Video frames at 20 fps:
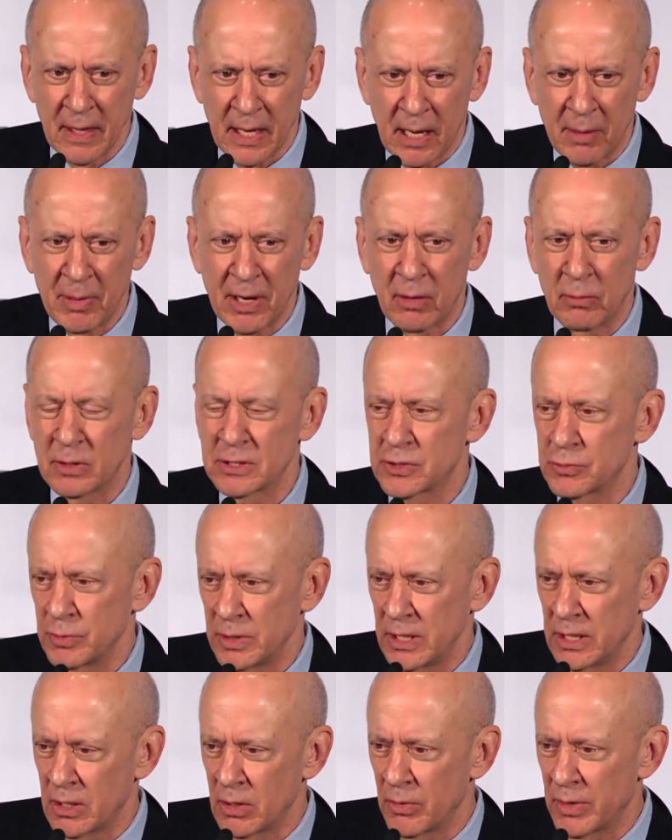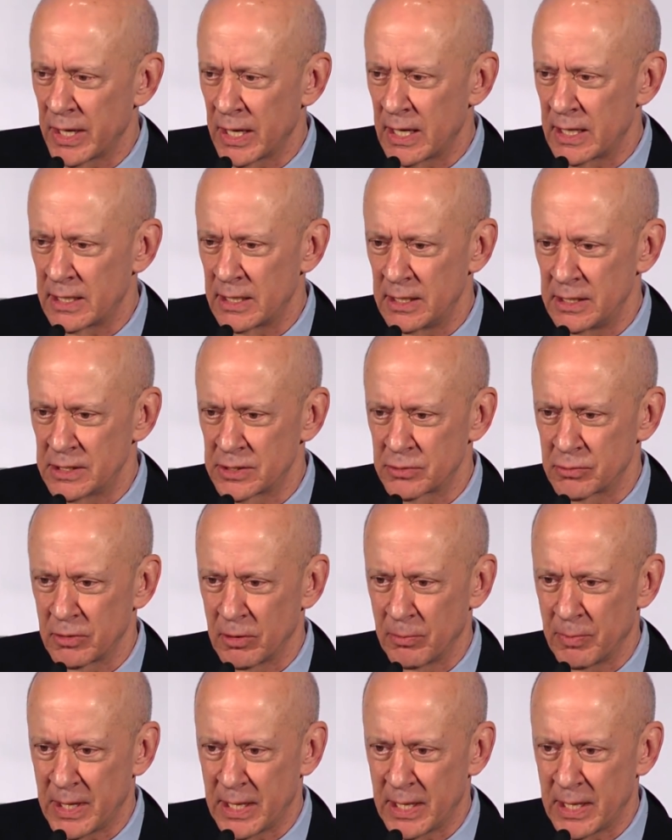about what's really going on in Israel